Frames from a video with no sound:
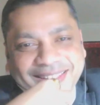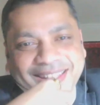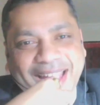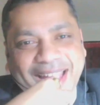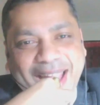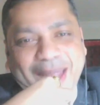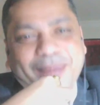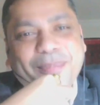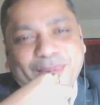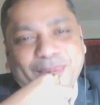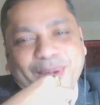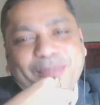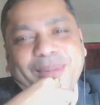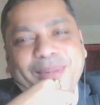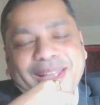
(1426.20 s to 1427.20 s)
and
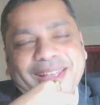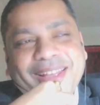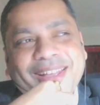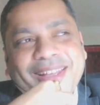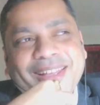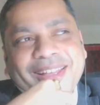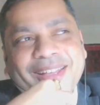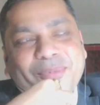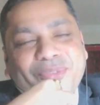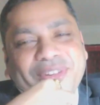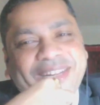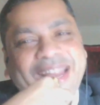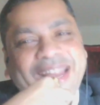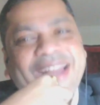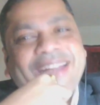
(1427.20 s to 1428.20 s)
probably
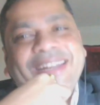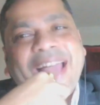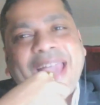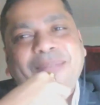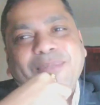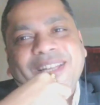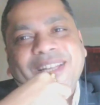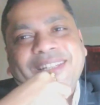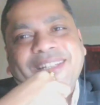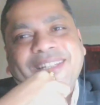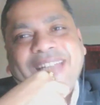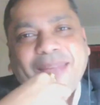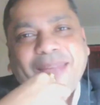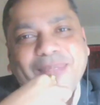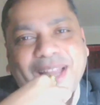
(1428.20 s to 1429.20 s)
10 times the
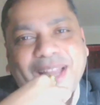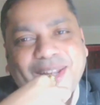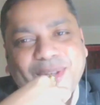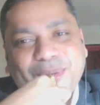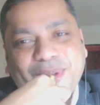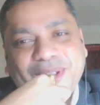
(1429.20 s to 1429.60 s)
time that